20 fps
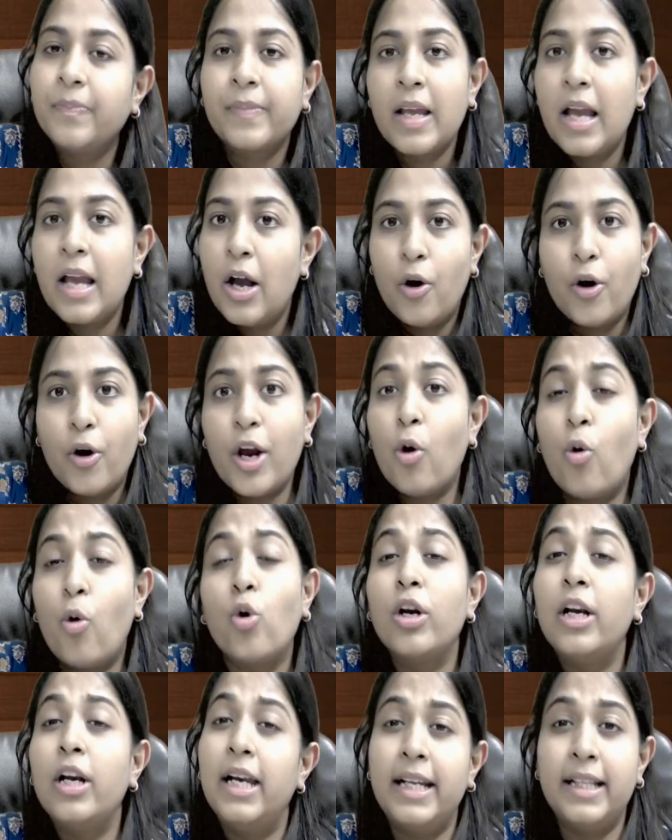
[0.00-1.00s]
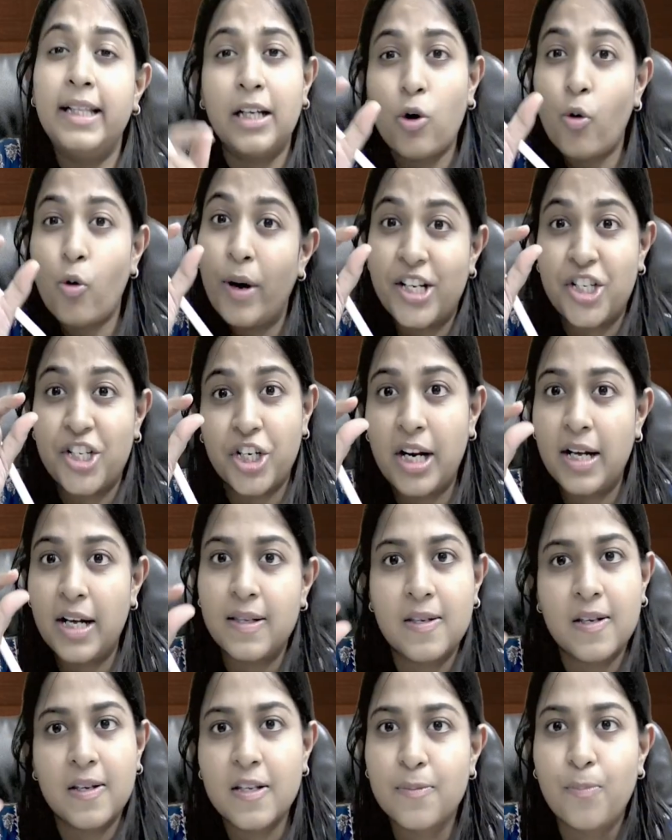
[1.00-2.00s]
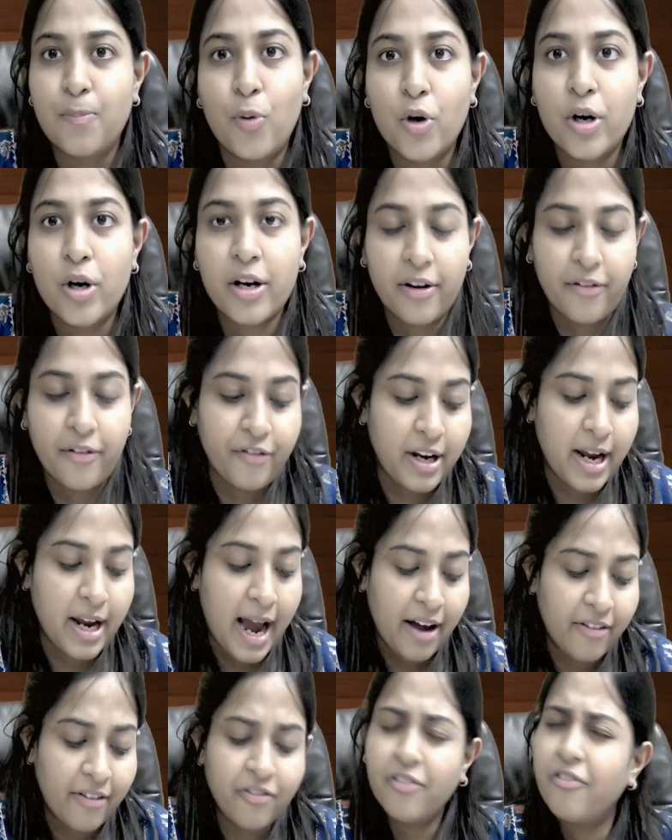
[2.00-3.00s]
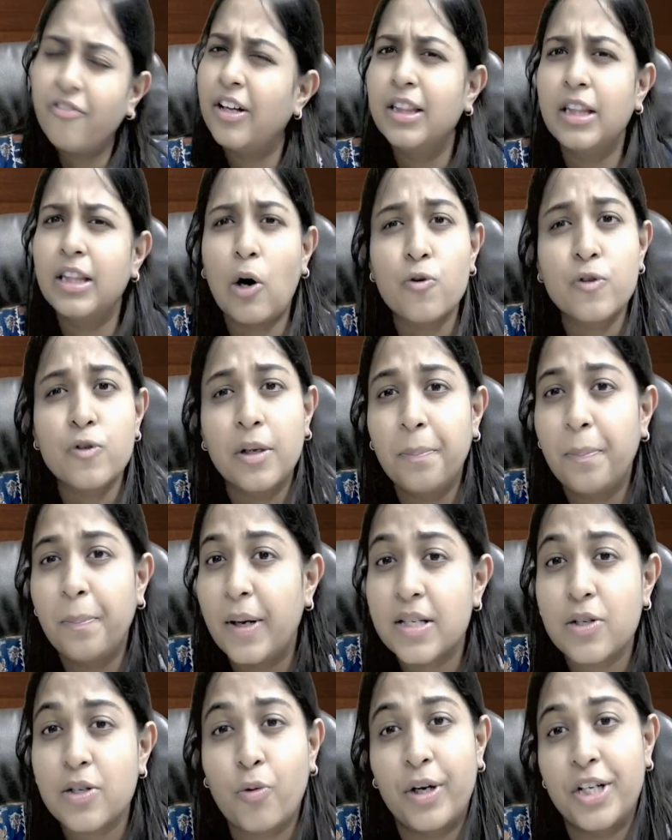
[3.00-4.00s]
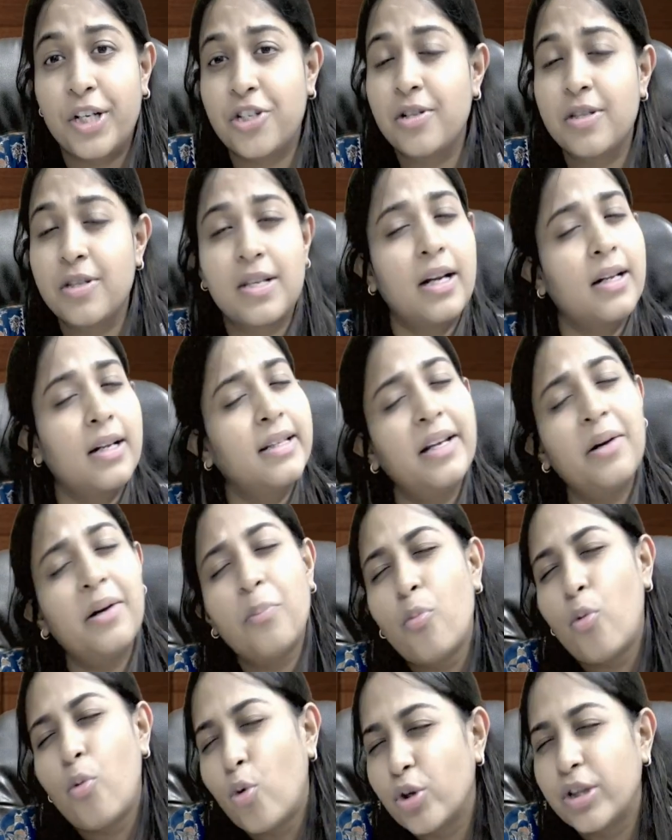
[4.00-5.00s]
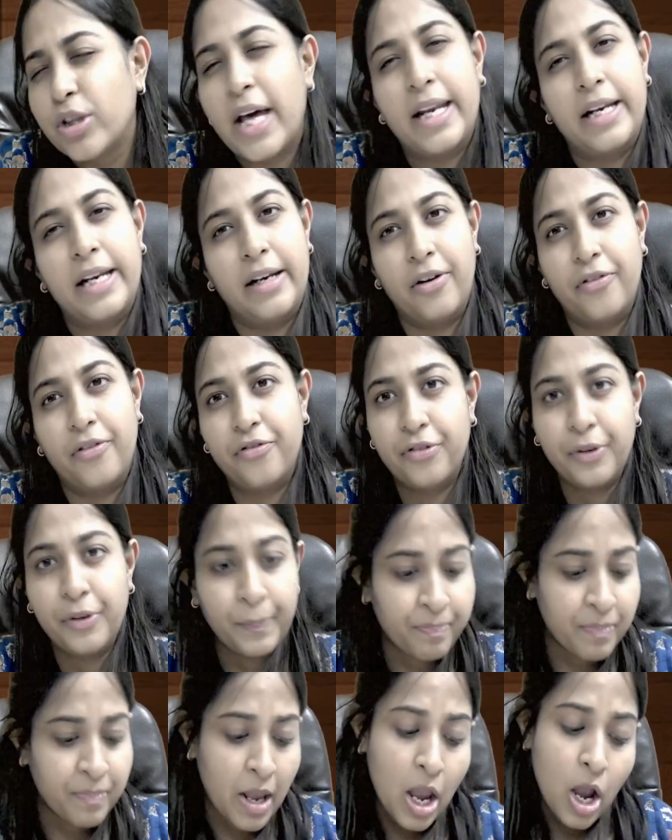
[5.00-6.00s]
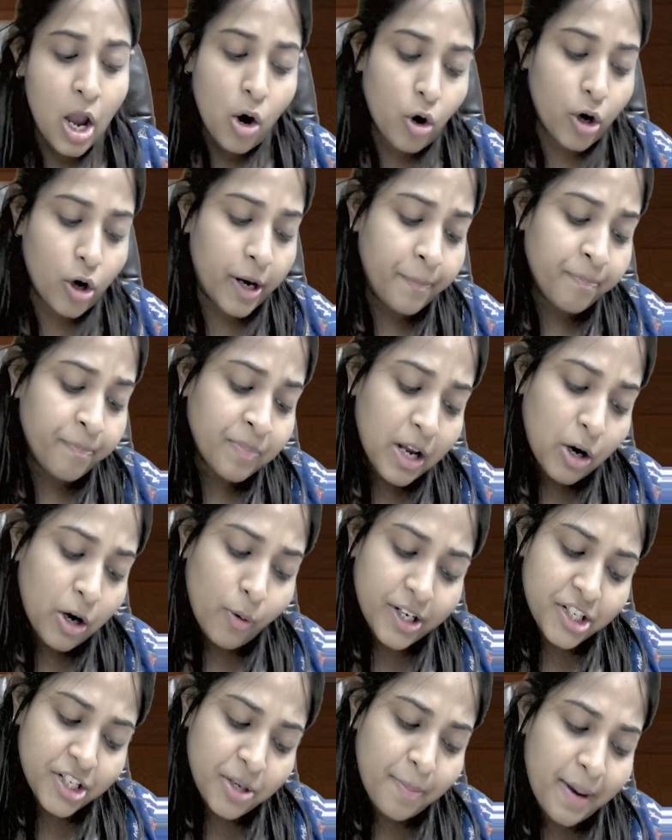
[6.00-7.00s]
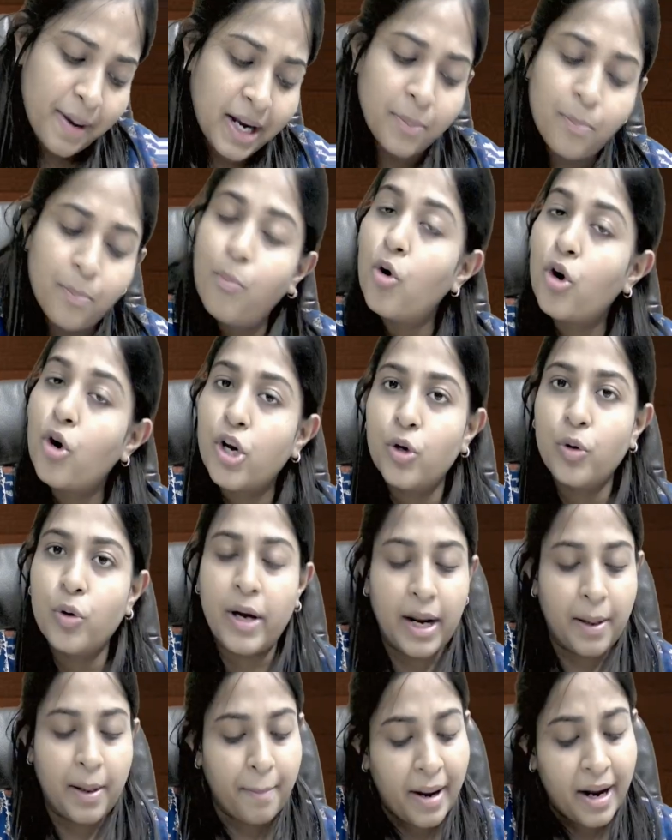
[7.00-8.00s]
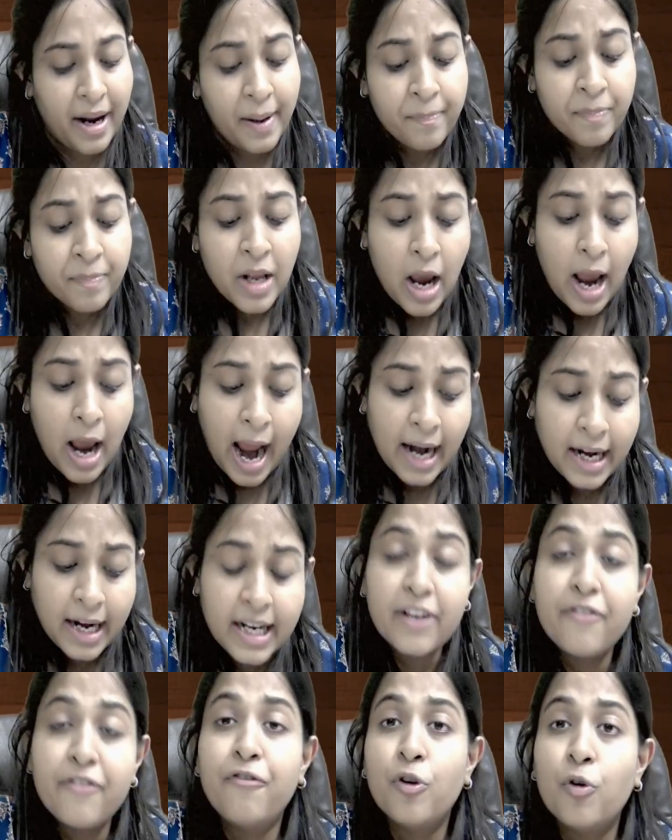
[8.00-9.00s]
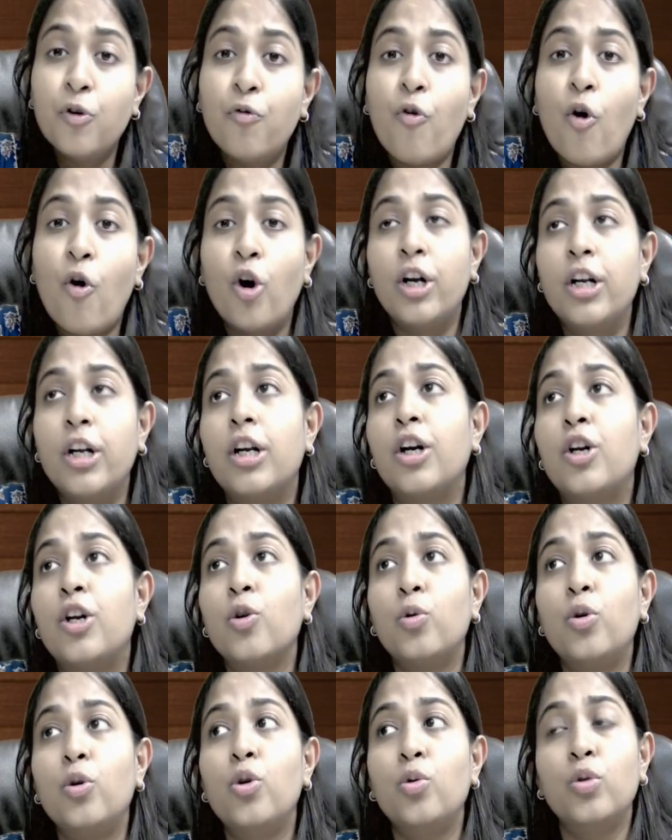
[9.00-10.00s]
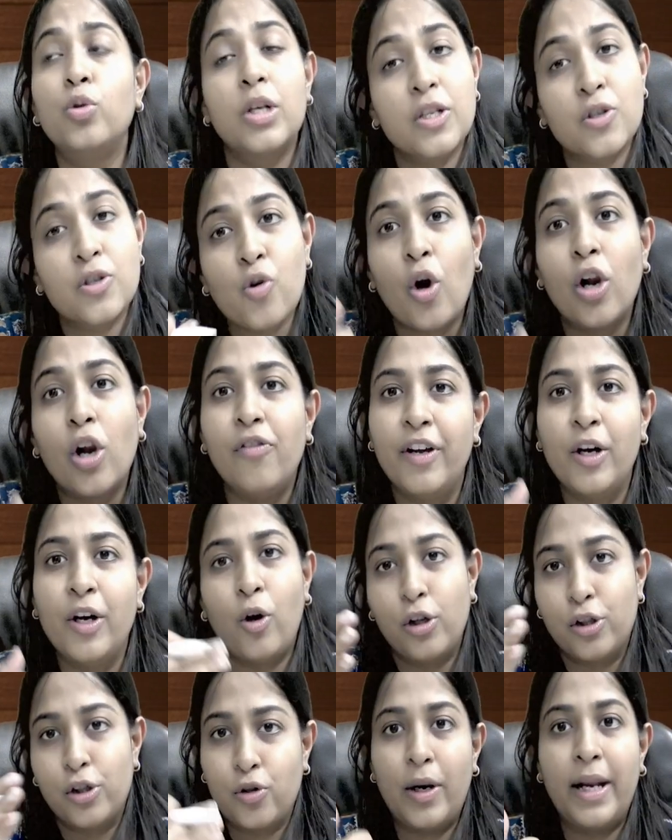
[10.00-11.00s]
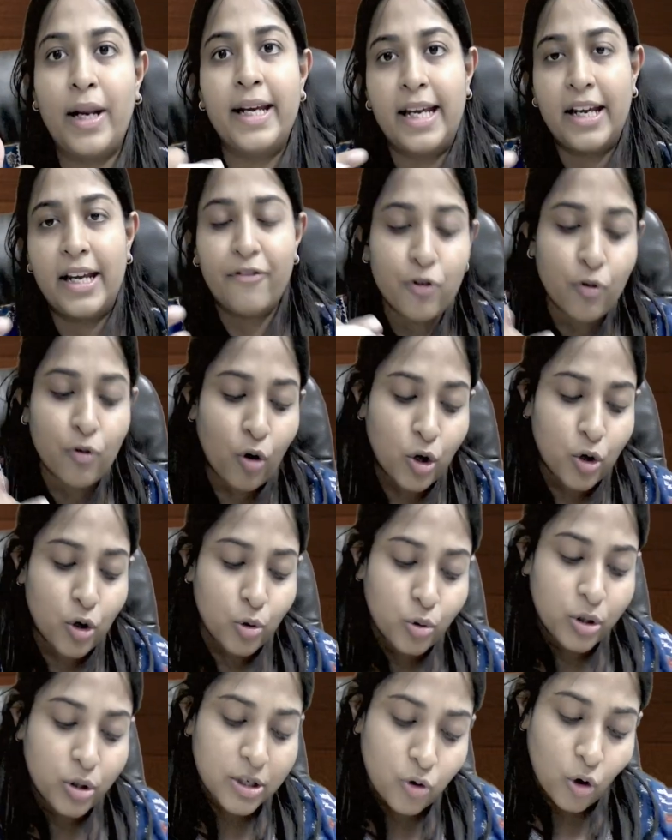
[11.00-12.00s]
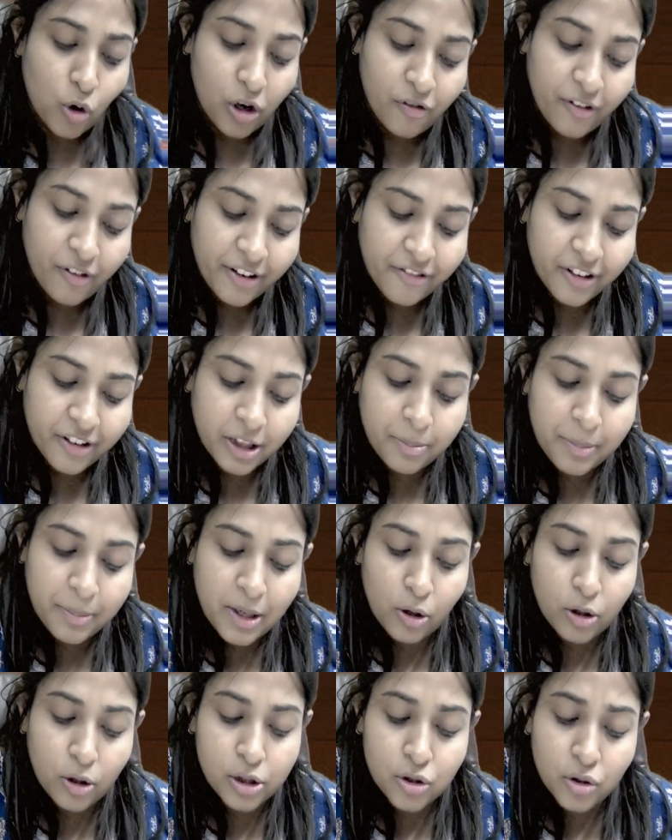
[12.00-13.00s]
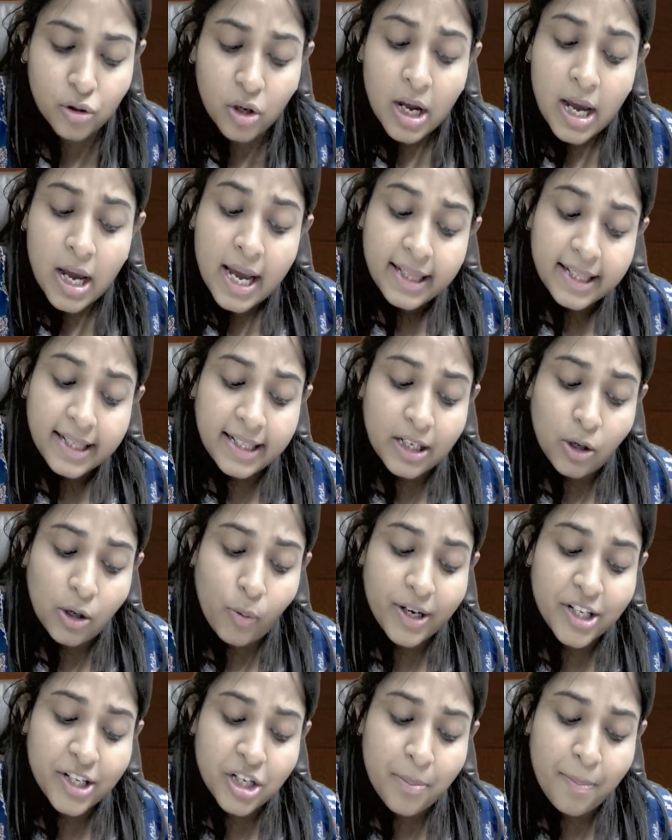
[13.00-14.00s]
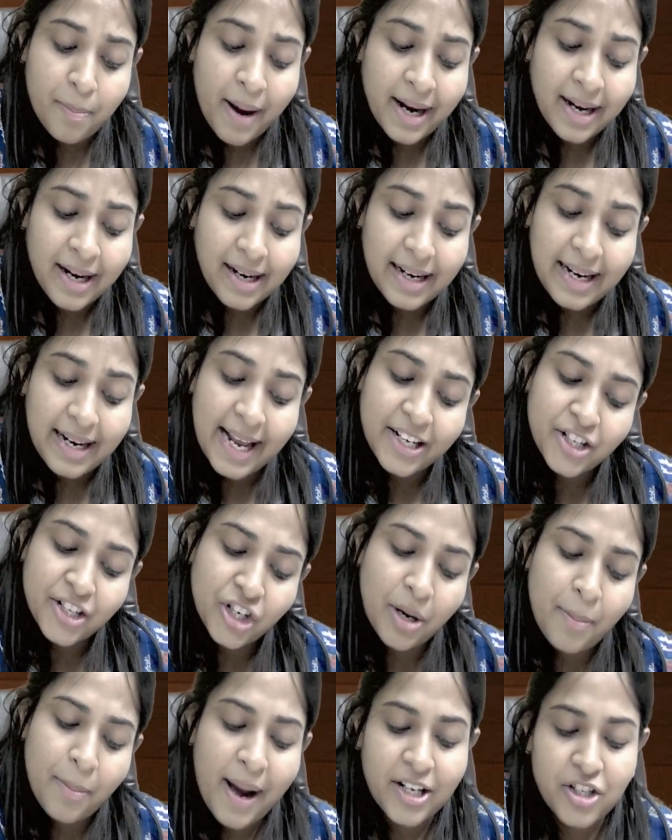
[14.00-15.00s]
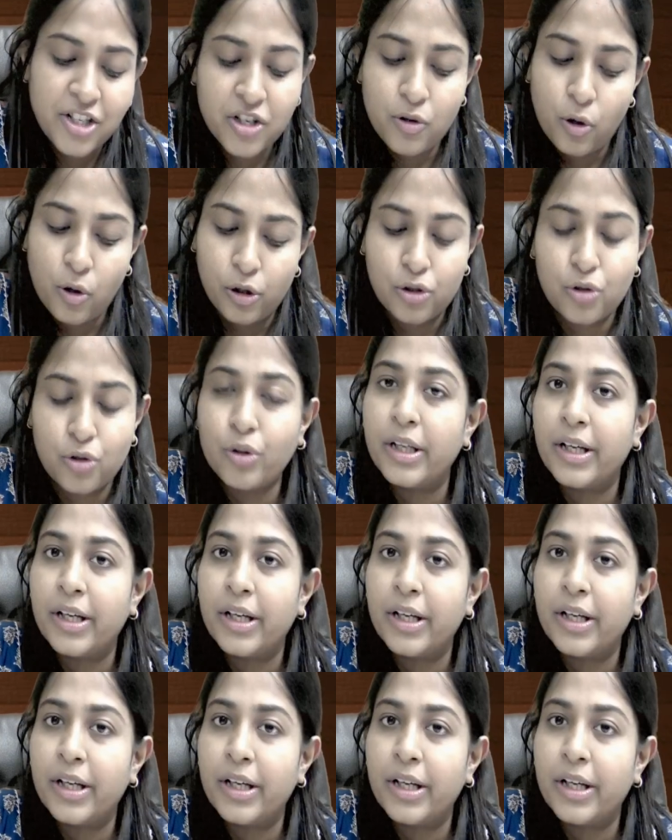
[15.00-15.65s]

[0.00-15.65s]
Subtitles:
Okay, only the question answers book we have. 1000 plus questions are there, more than enough. Okay, question bank book you can buy. And if you want to do the solving also, like if you want to do the solving with me also, then the question bank lecture batch is also there.